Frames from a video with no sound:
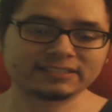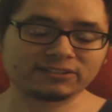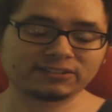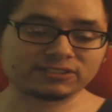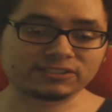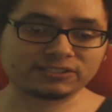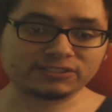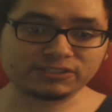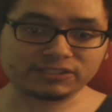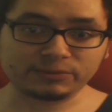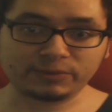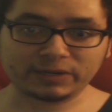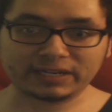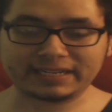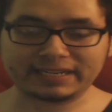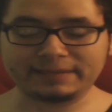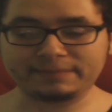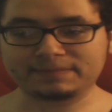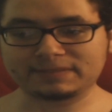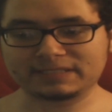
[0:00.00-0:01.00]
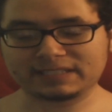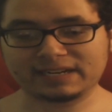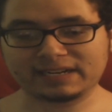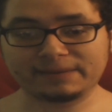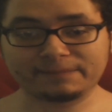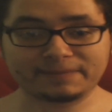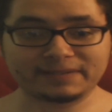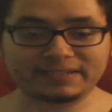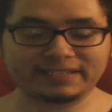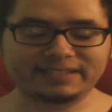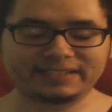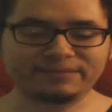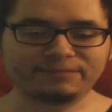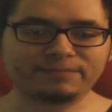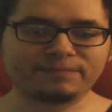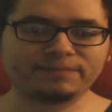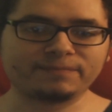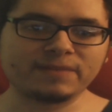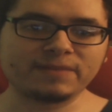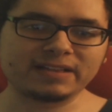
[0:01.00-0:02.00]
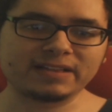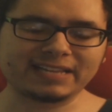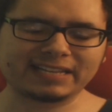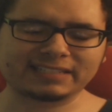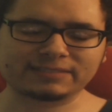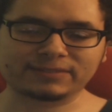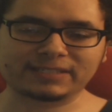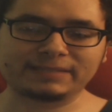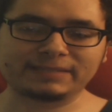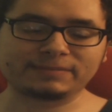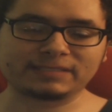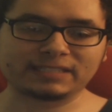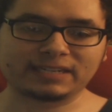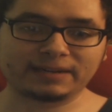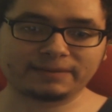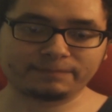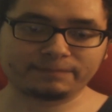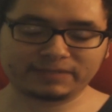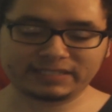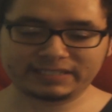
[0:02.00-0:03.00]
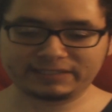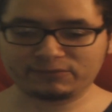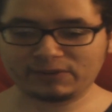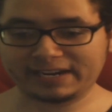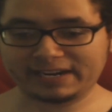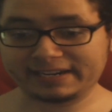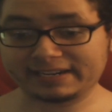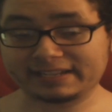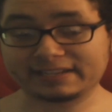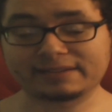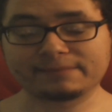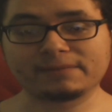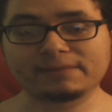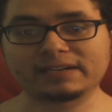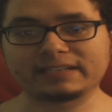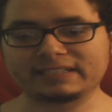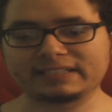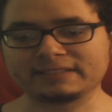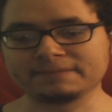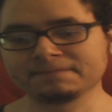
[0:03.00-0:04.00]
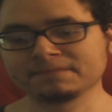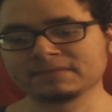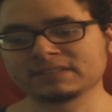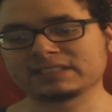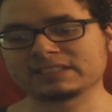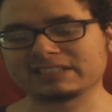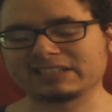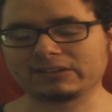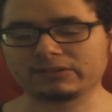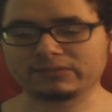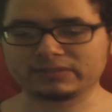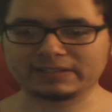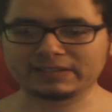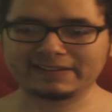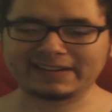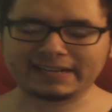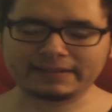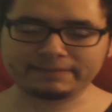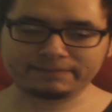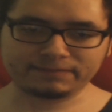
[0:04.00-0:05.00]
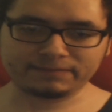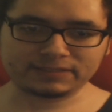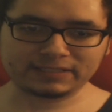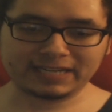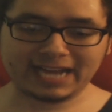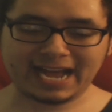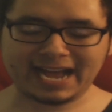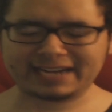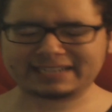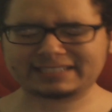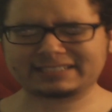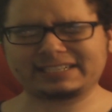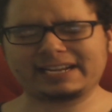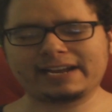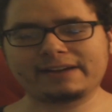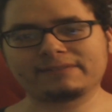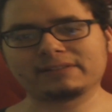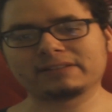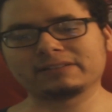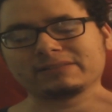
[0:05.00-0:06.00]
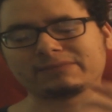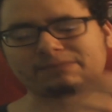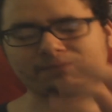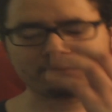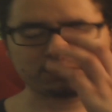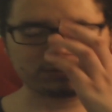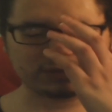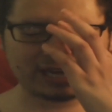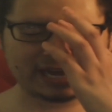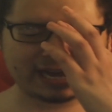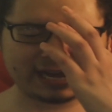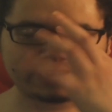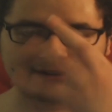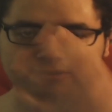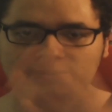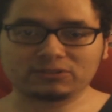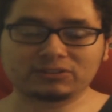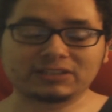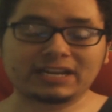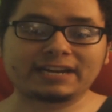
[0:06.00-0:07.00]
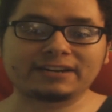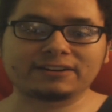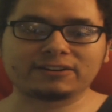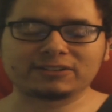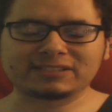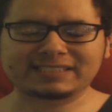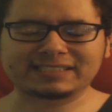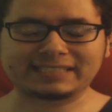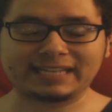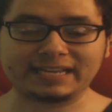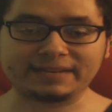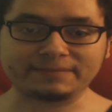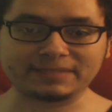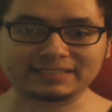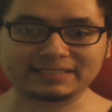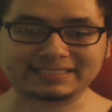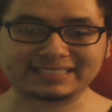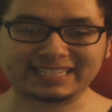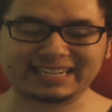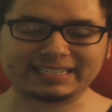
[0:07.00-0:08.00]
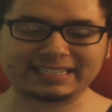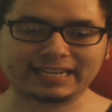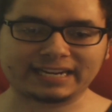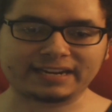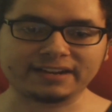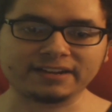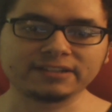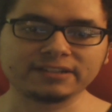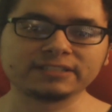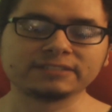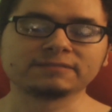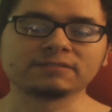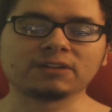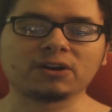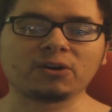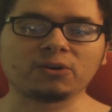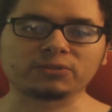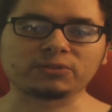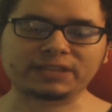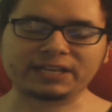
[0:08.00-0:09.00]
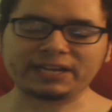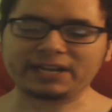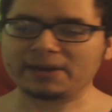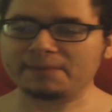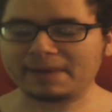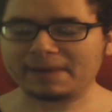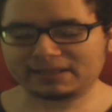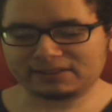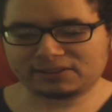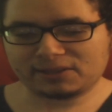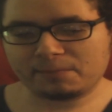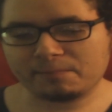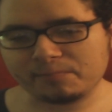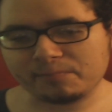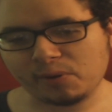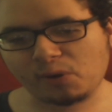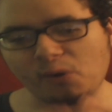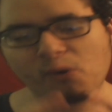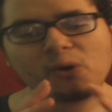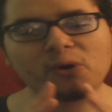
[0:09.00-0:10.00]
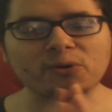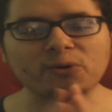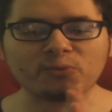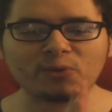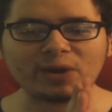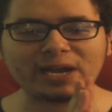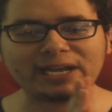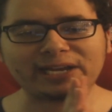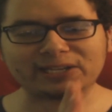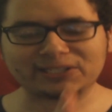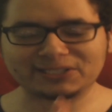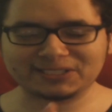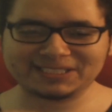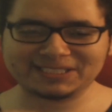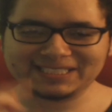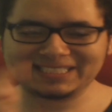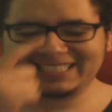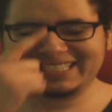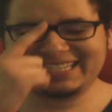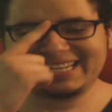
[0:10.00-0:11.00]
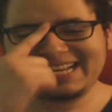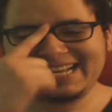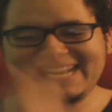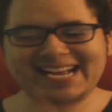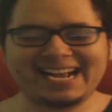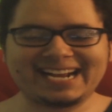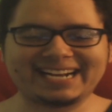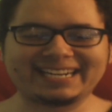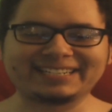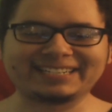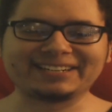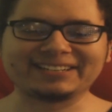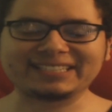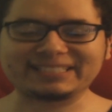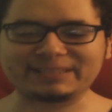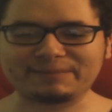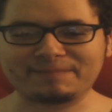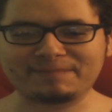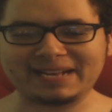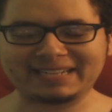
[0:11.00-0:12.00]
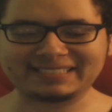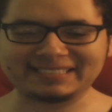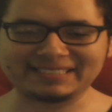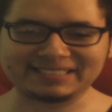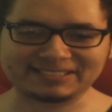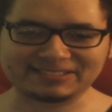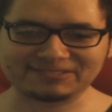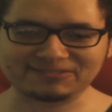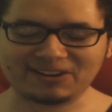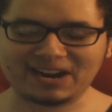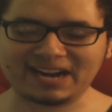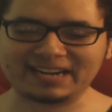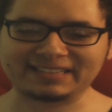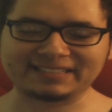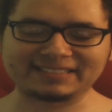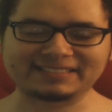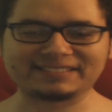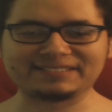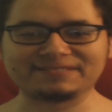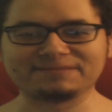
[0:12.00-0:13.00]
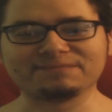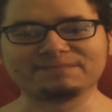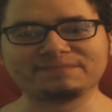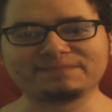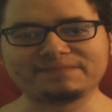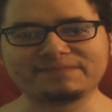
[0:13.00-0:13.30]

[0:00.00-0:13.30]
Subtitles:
Those are usually what keeps the company, that's what keeps the company raking in the money. So to actually have a blog or a letter or a statement saying that, oh, think about the poor whales, and let the peasants rot in the